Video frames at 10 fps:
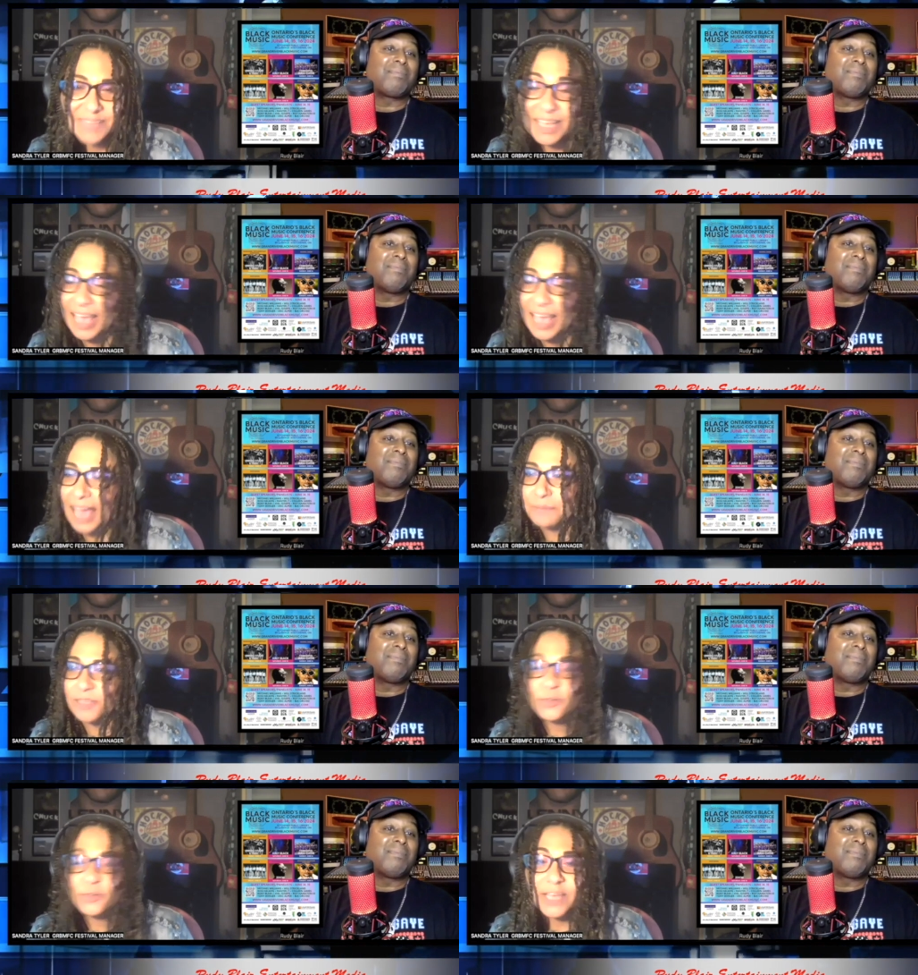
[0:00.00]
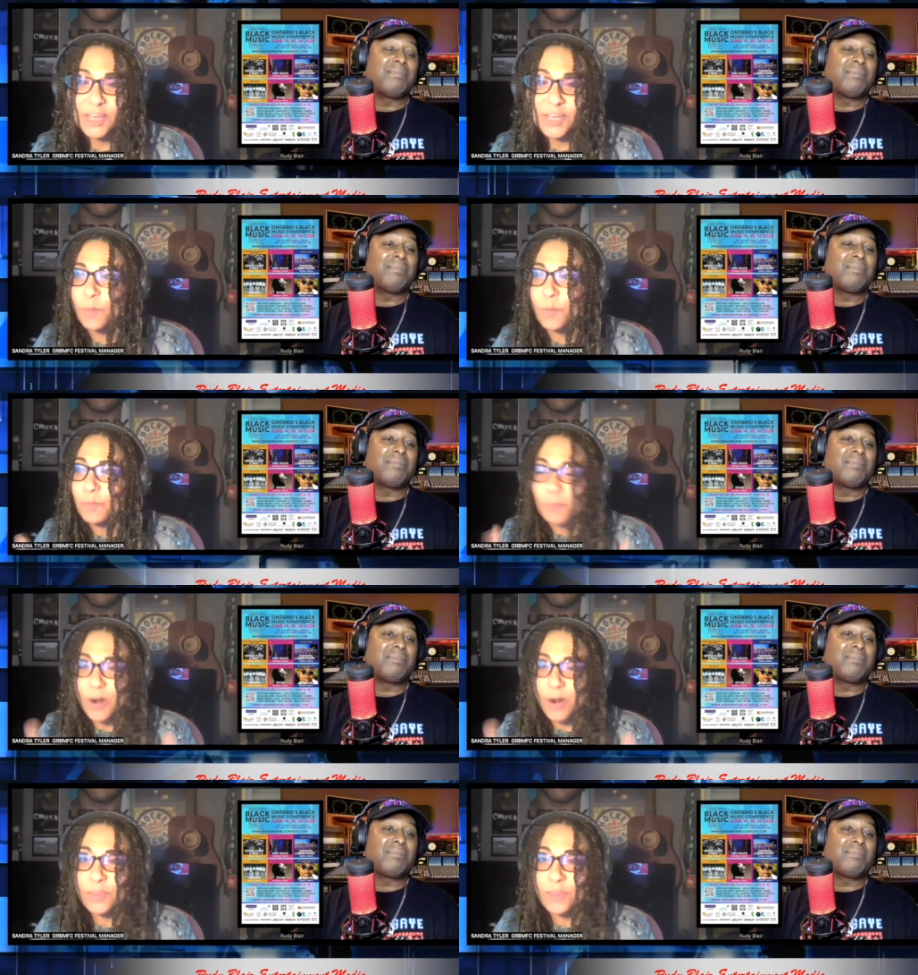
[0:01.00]
Speaker 1: Absolutely. You know, part of
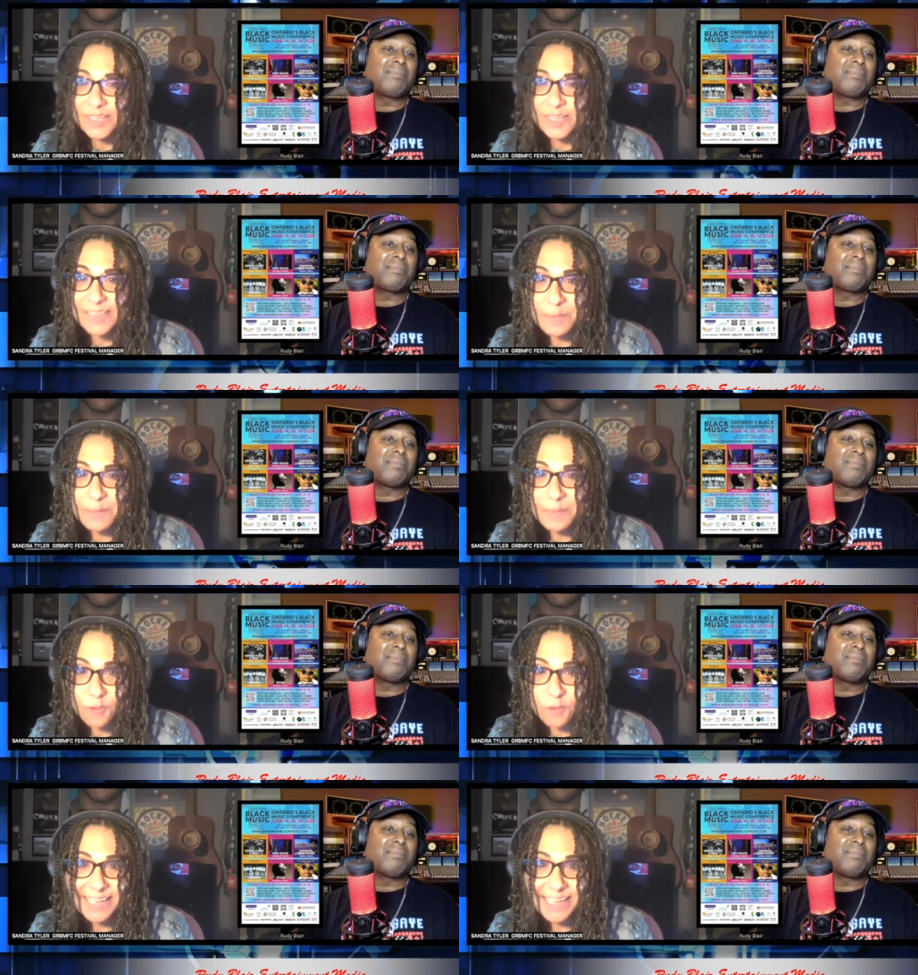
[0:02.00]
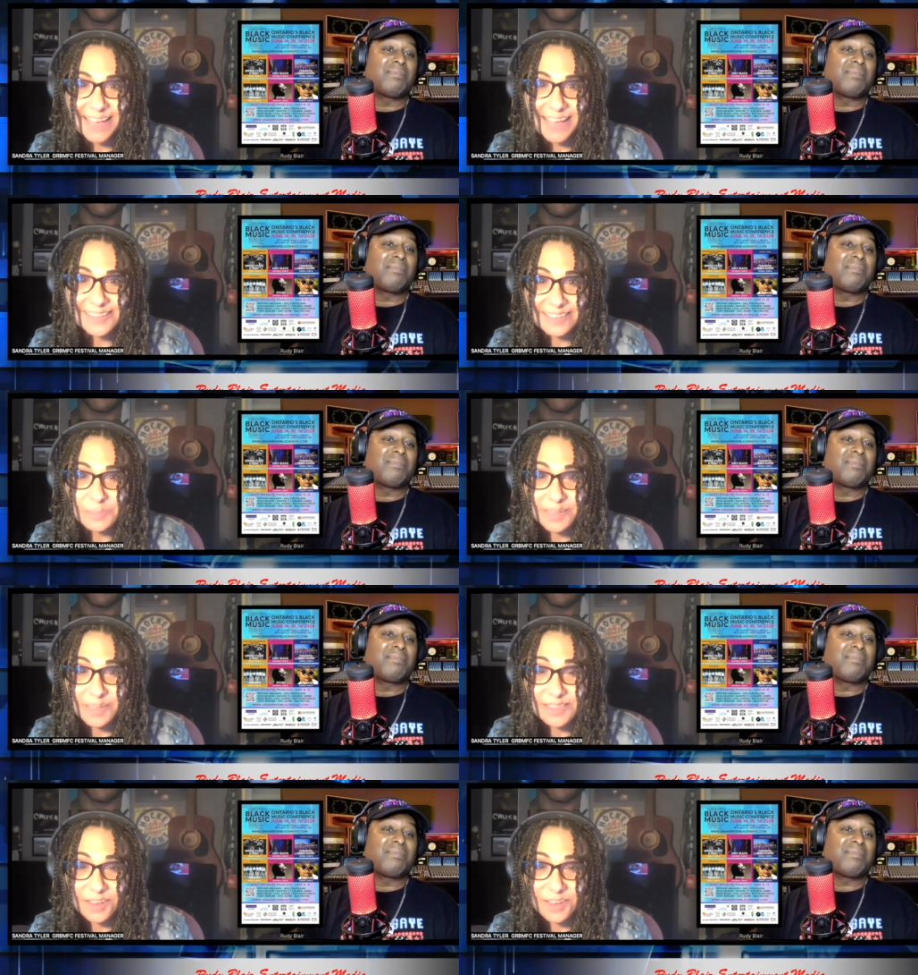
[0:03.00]
the reason I'm in broadcasting is because a
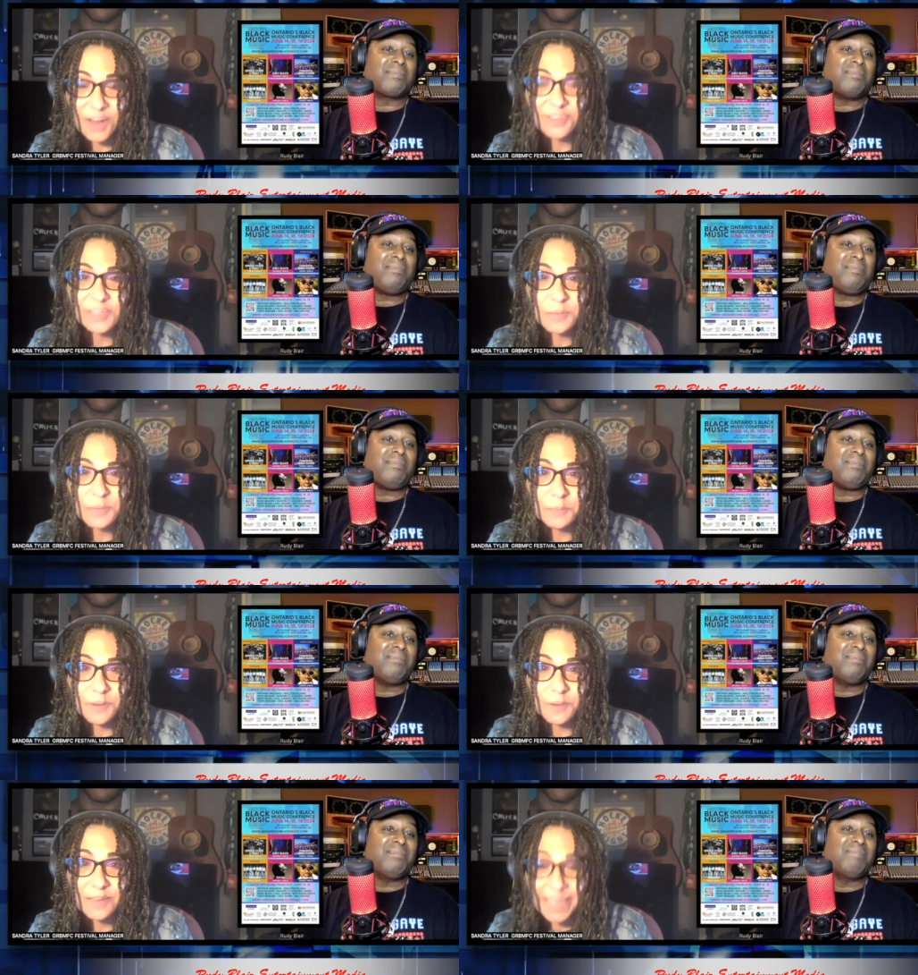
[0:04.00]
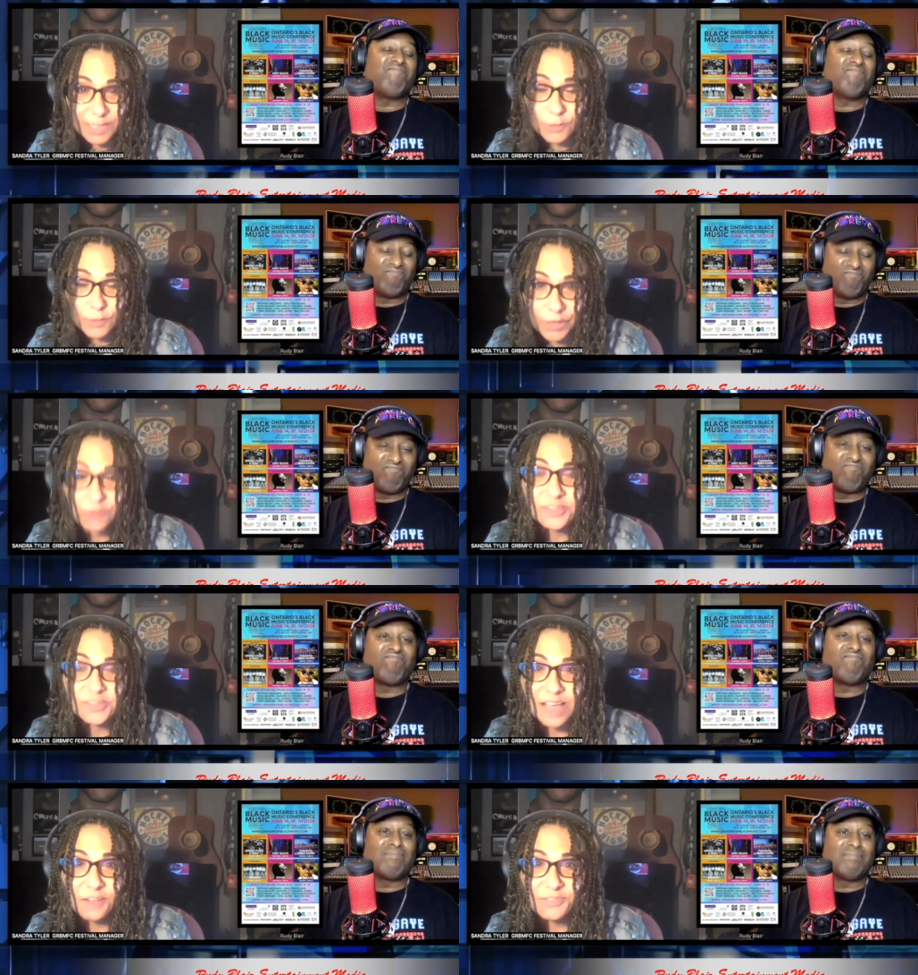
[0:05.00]
lot of these people, including
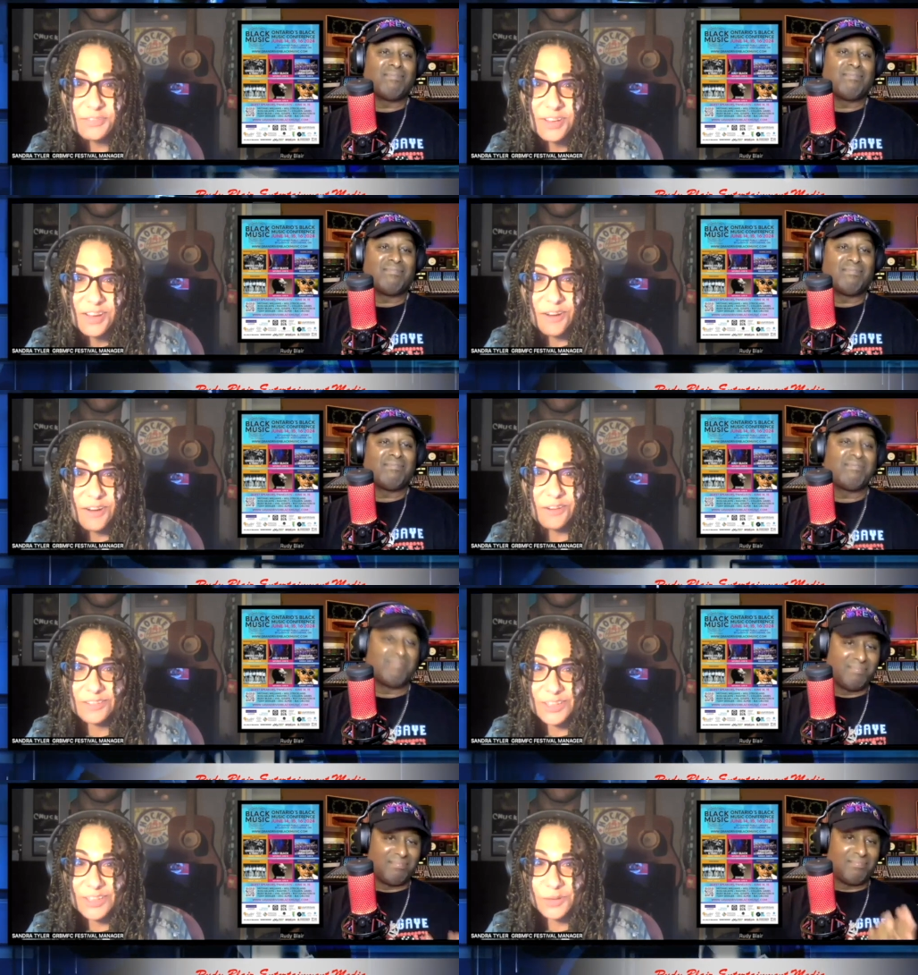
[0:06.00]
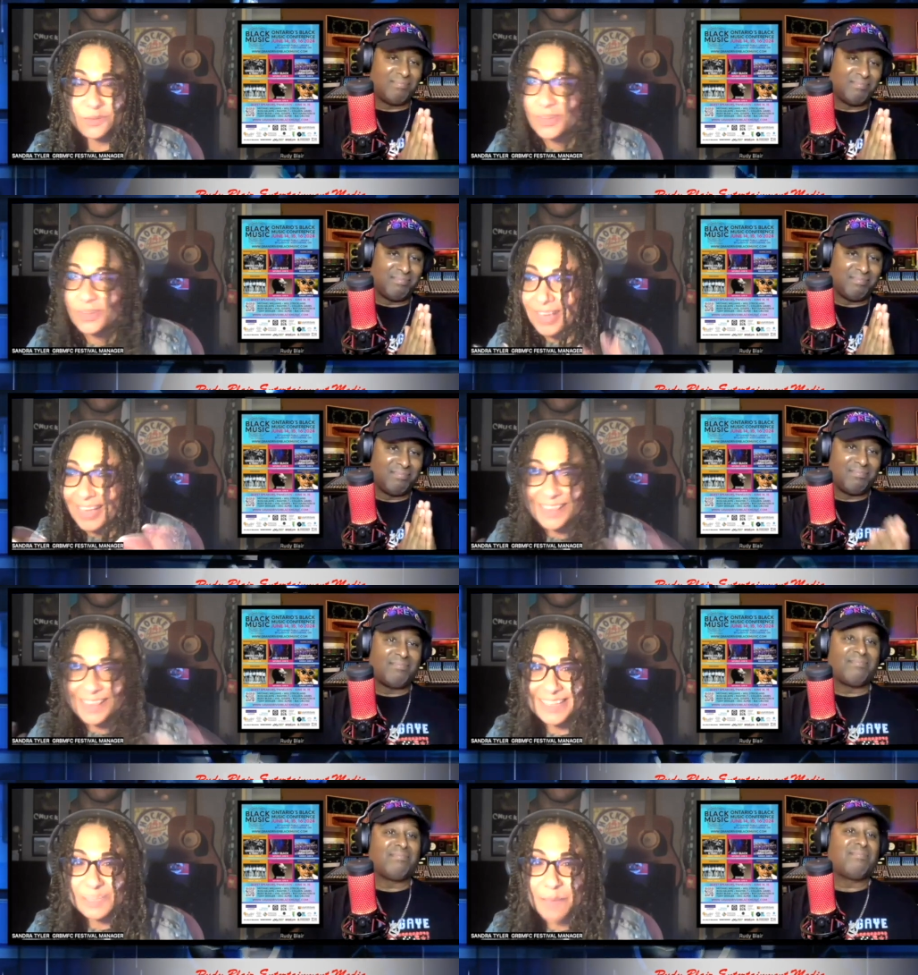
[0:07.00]
yourself, are you know in
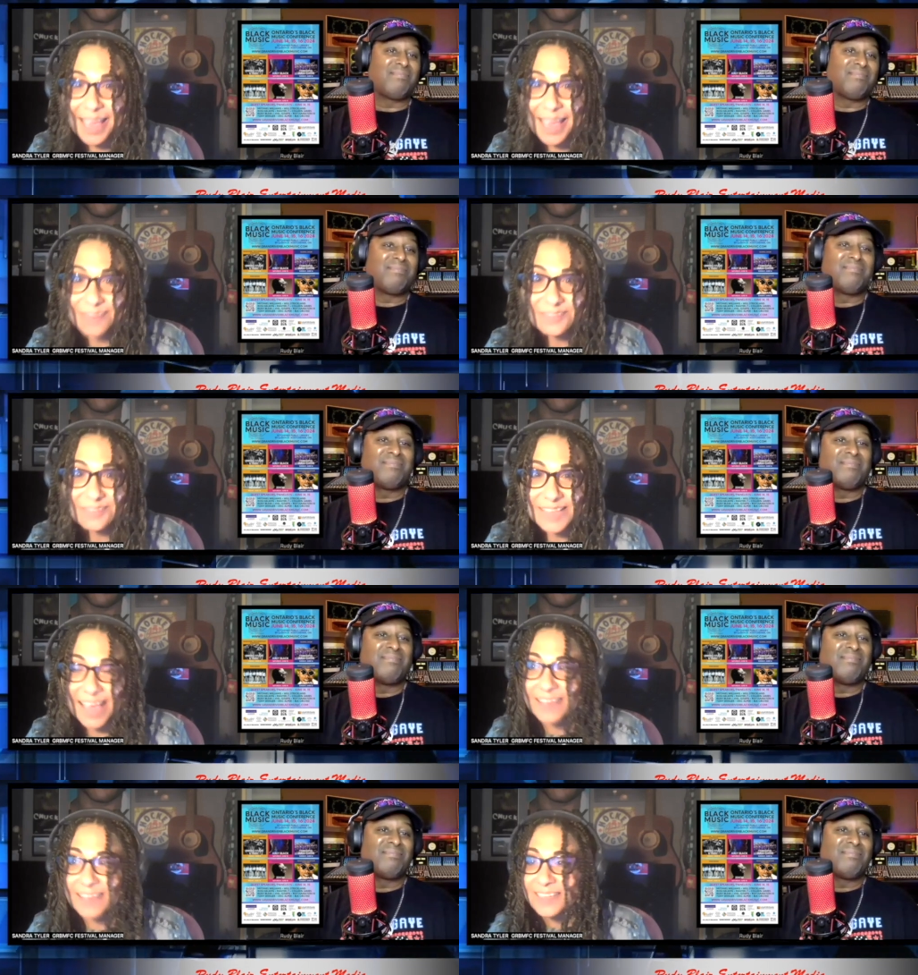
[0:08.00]
these panels and